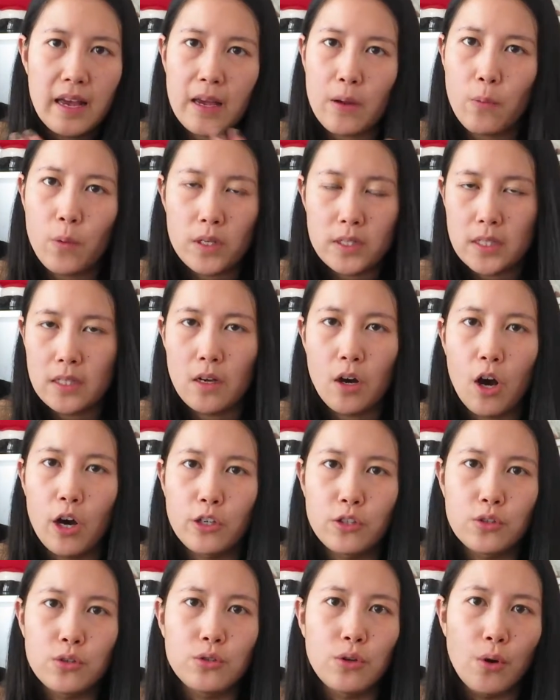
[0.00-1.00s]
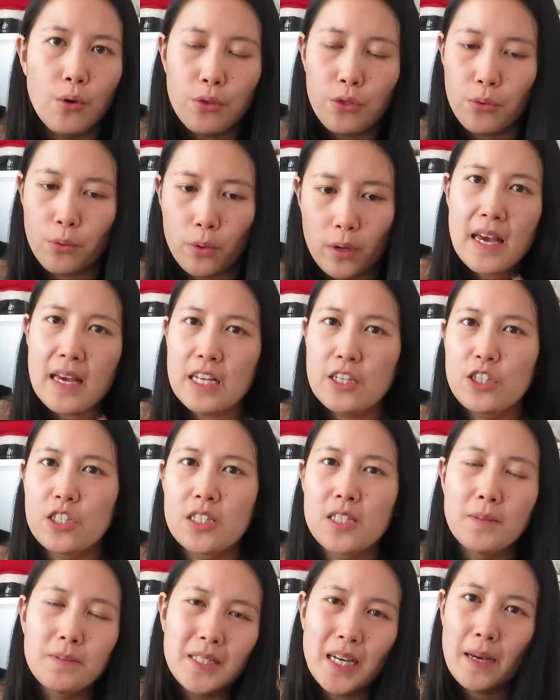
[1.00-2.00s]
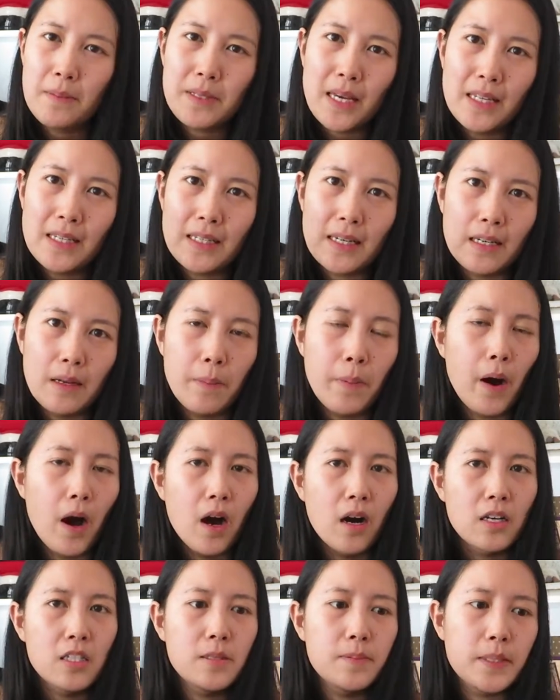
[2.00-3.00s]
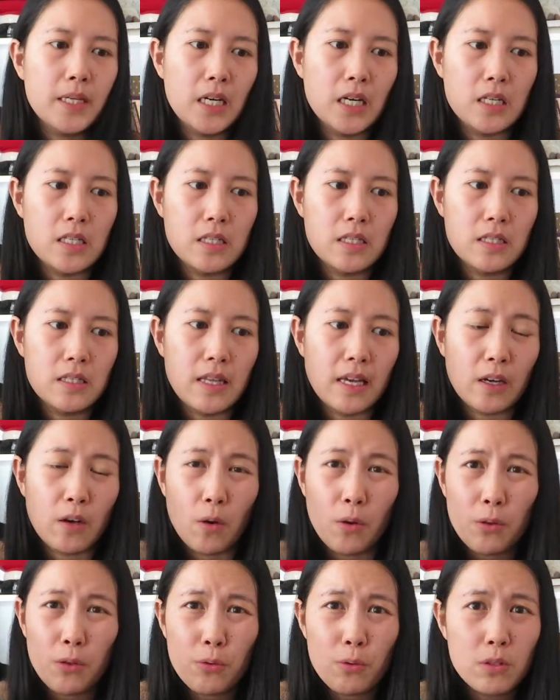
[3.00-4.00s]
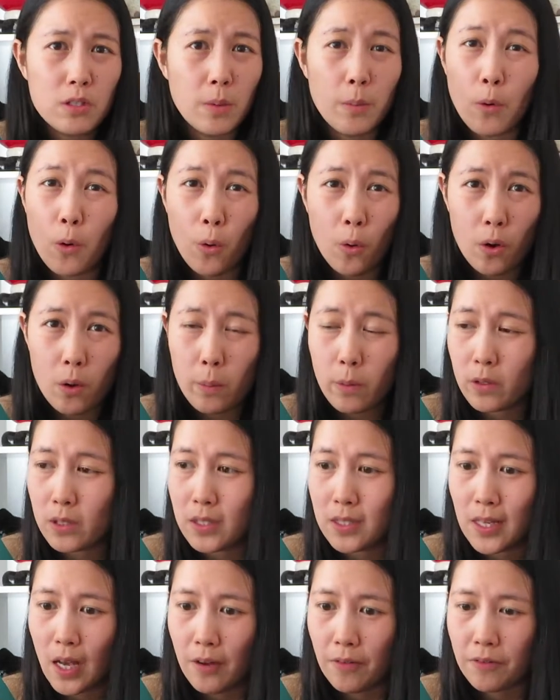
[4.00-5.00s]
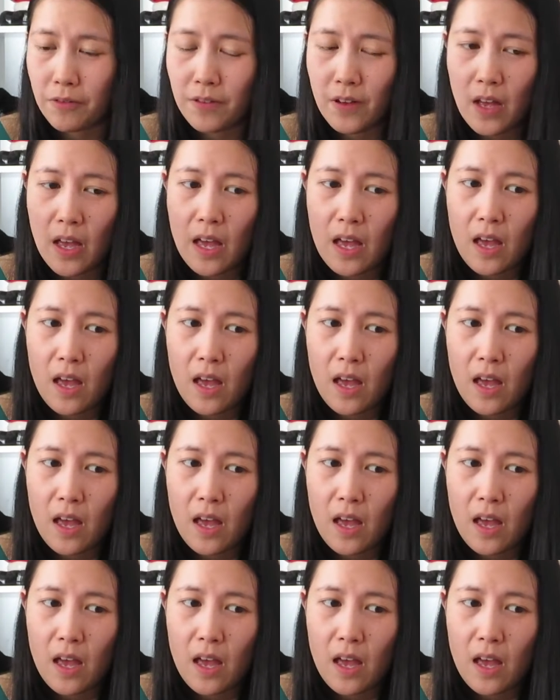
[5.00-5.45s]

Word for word: it wasn't hard to go through it just sometimes I needed a pause because they go through some horrible stuff